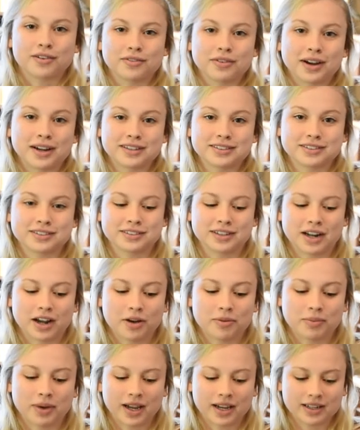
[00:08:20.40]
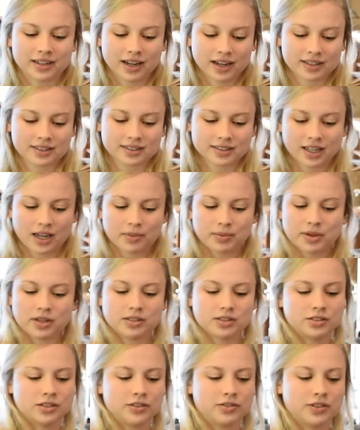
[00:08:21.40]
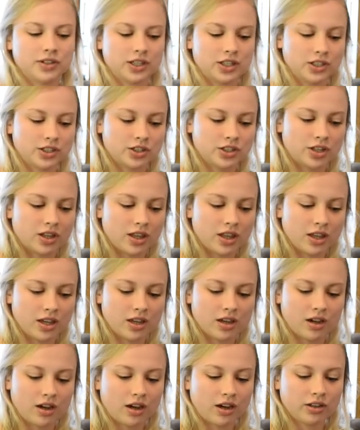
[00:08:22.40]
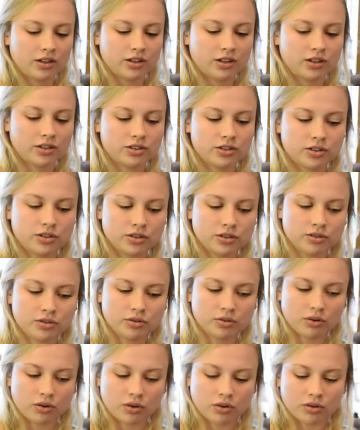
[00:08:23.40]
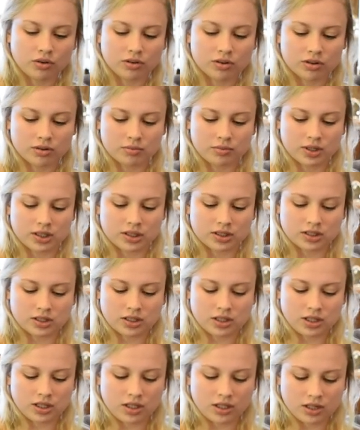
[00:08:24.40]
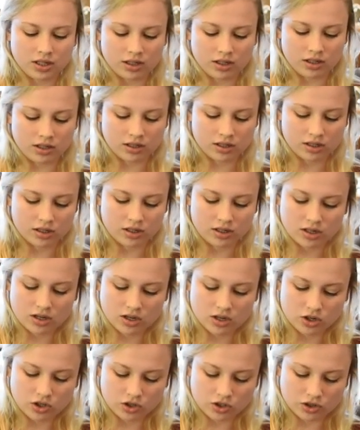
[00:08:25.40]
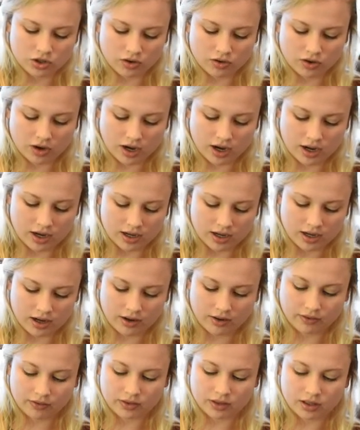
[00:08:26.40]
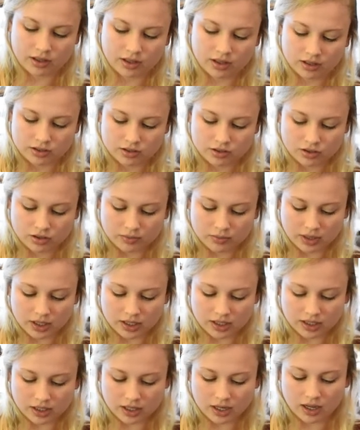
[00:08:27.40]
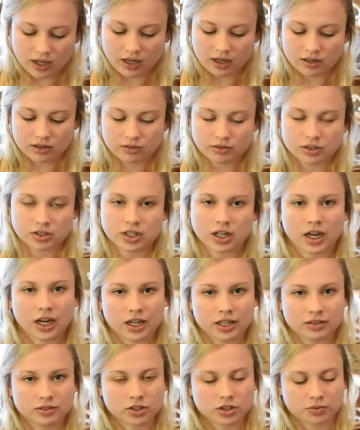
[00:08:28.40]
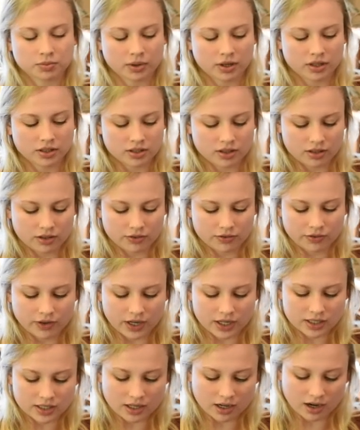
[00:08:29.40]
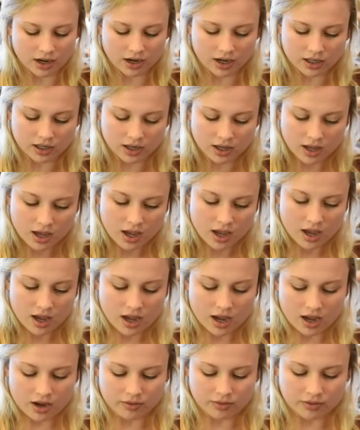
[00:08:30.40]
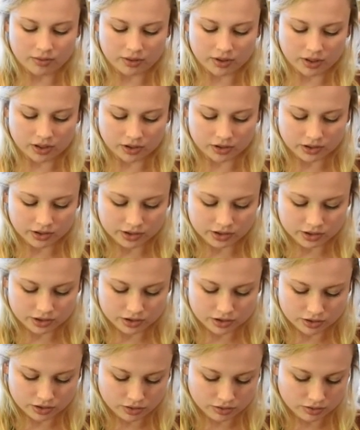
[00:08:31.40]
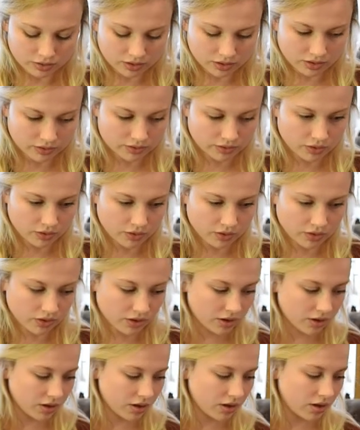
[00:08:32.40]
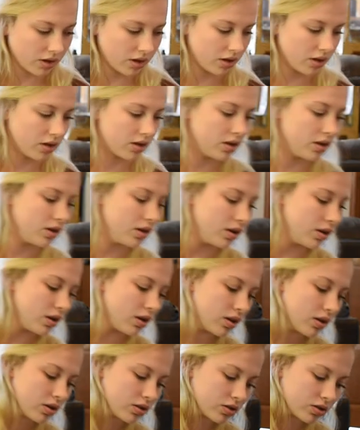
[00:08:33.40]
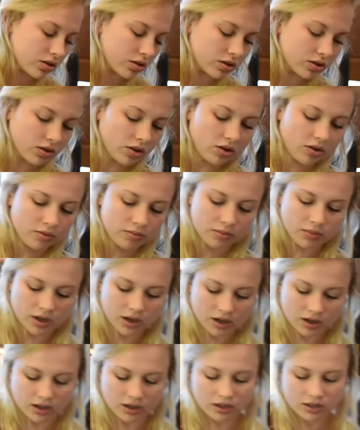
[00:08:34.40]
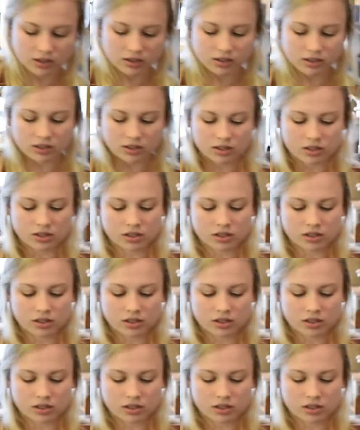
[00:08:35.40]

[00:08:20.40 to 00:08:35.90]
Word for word: Okay, so now my next step is to finish the other two ornaments here. So I have the snowman again, which I just painted the face on. And what we are going to do for the snowman